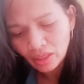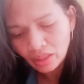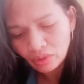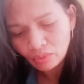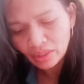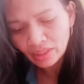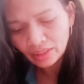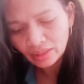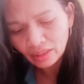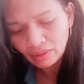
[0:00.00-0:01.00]
He will
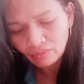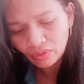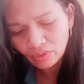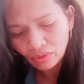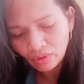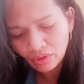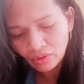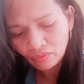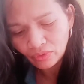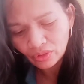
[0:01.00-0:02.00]
not leave you
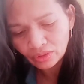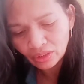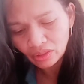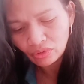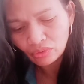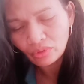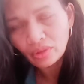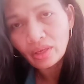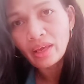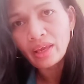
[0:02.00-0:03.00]
or forsake you.
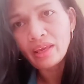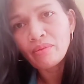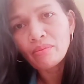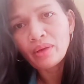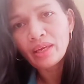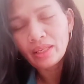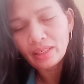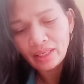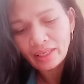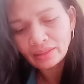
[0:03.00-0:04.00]
Amen.
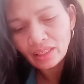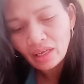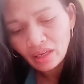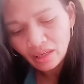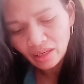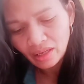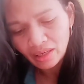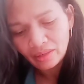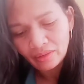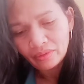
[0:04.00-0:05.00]
Yes,
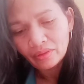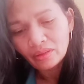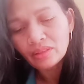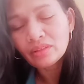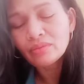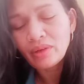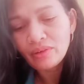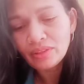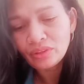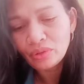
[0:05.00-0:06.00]
it's very
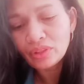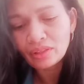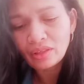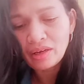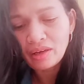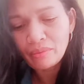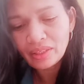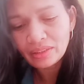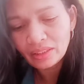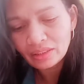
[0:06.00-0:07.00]
short
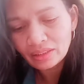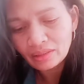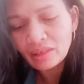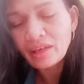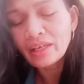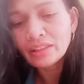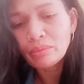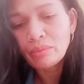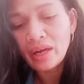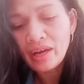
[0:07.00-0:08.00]
message guys,
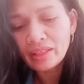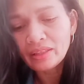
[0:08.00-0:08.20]
but